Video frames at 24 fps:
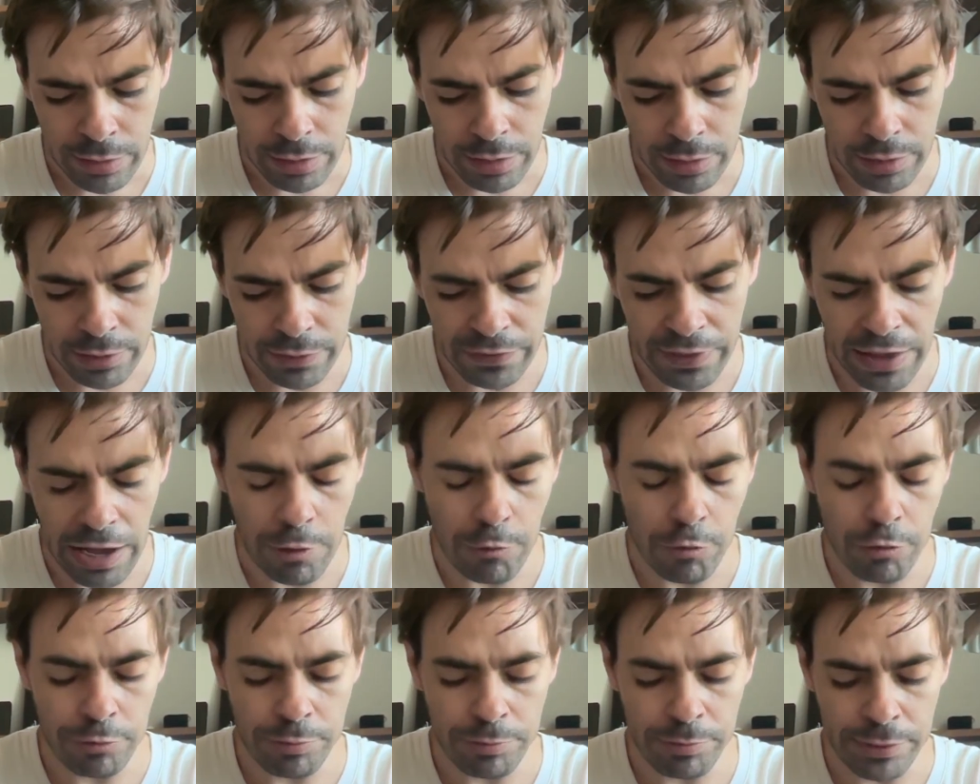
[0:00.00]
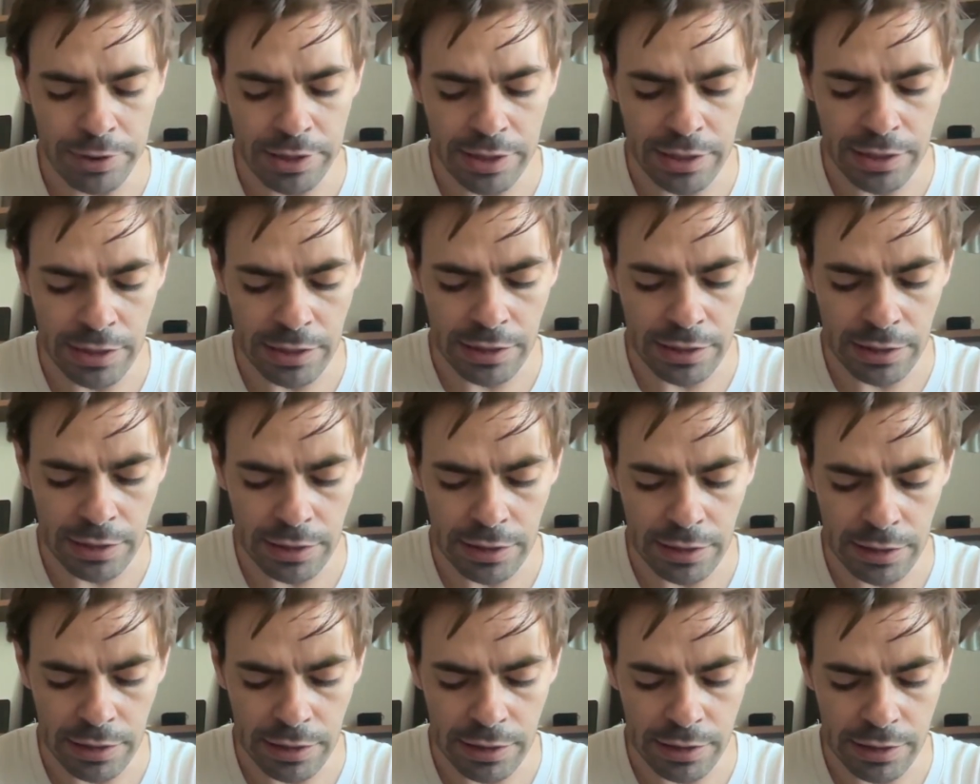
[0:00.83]
that would
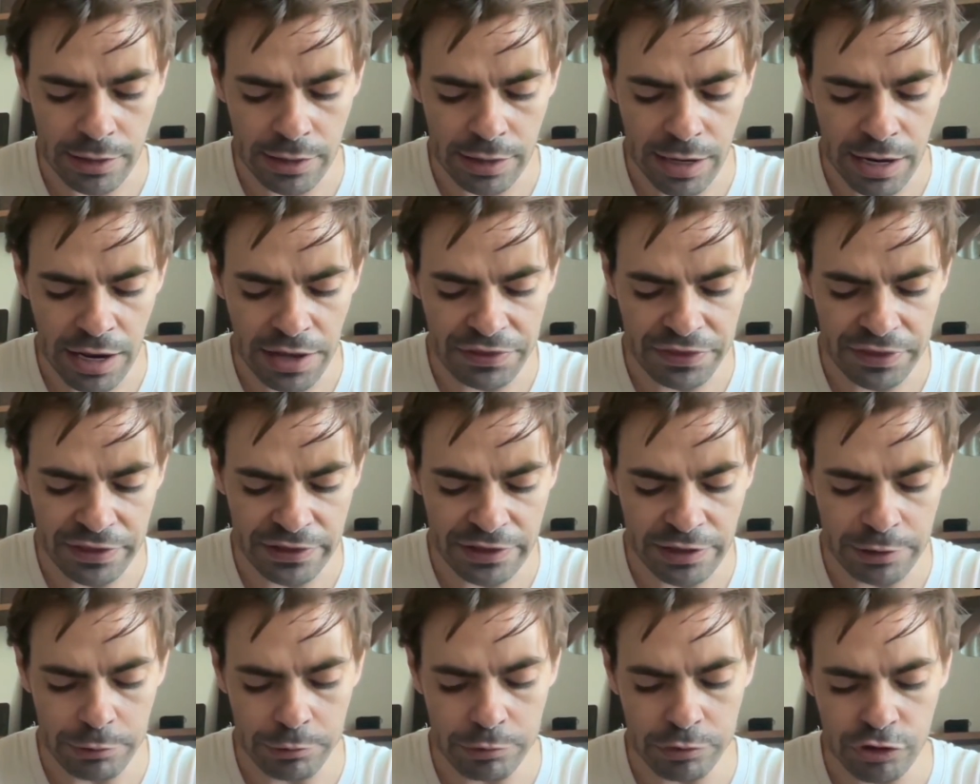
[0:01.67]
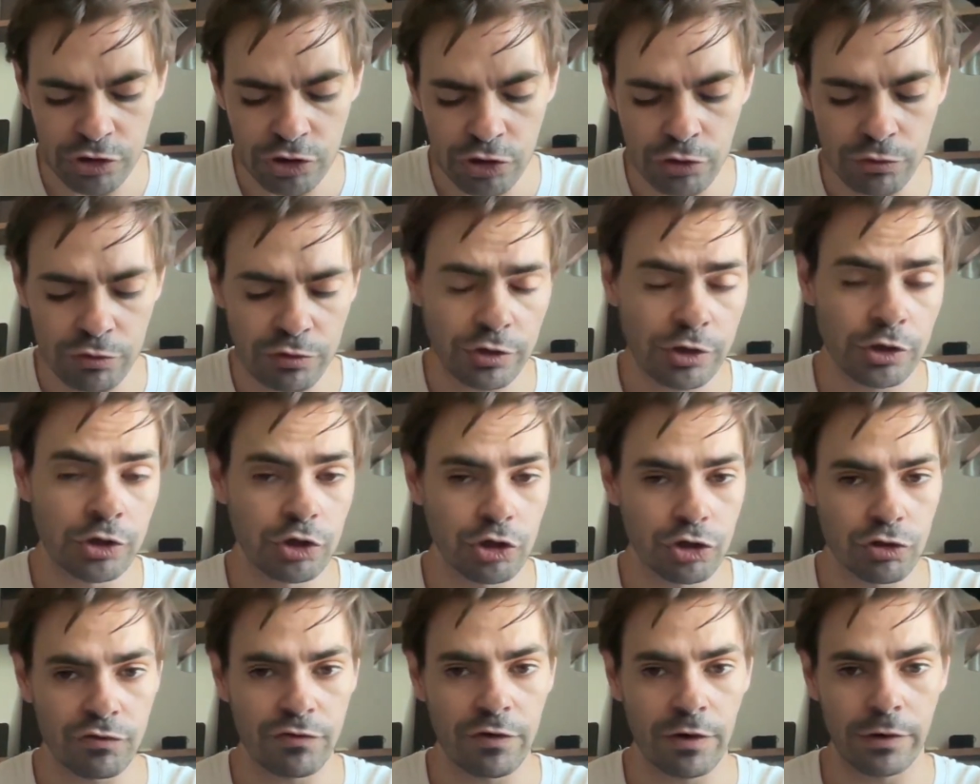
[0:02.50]
be, I think that you
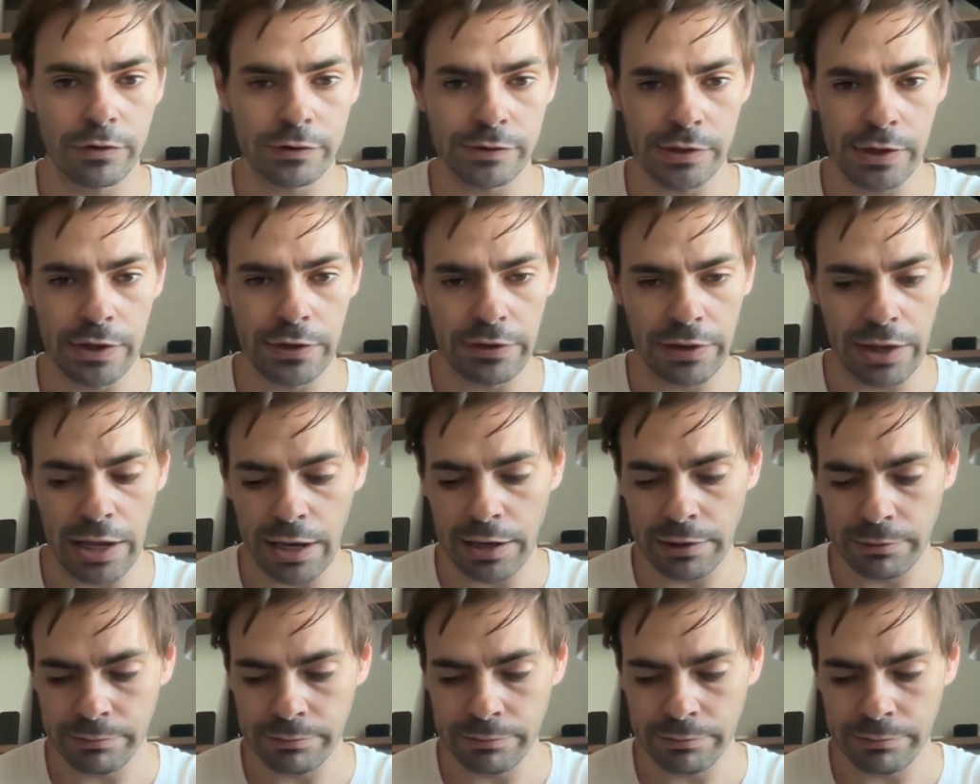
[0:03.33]
should focus on that.